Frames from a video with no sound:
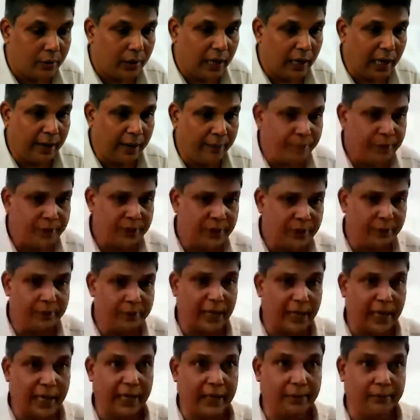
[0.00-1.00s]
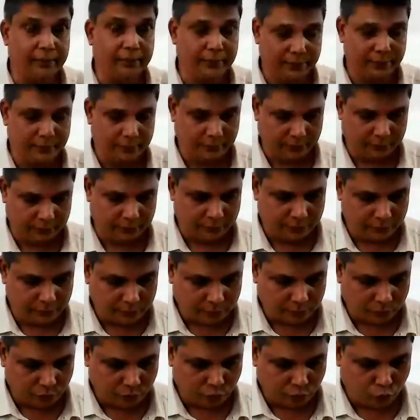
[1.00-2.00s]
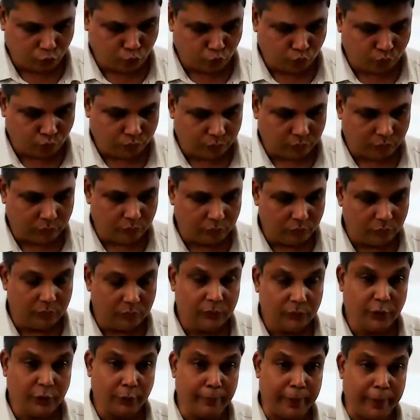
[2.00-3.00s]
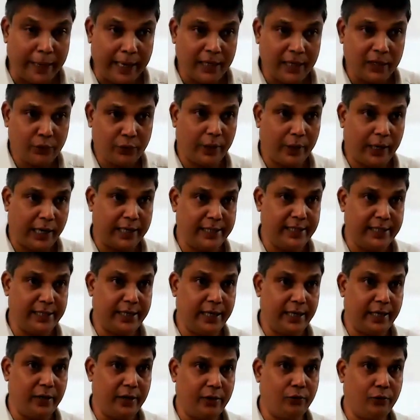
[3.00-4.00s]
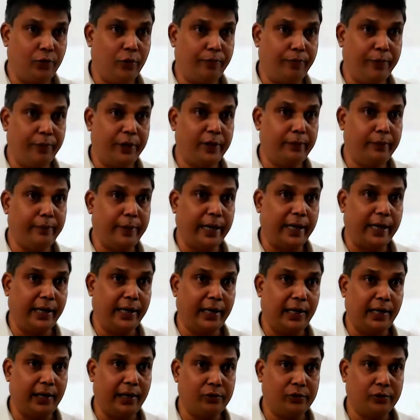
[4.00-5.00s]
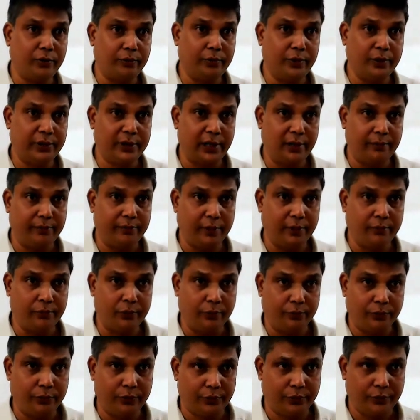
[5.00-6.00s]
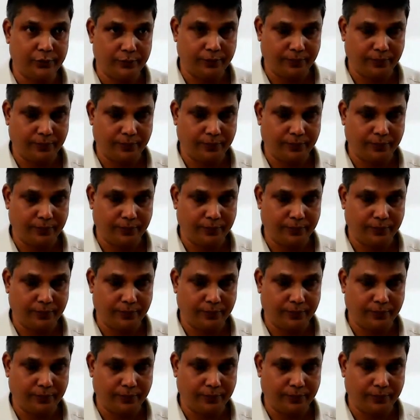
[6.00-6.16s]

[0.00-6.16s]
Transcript: After some time, the banks were hesitant to open the bank accounts of the self-help groups.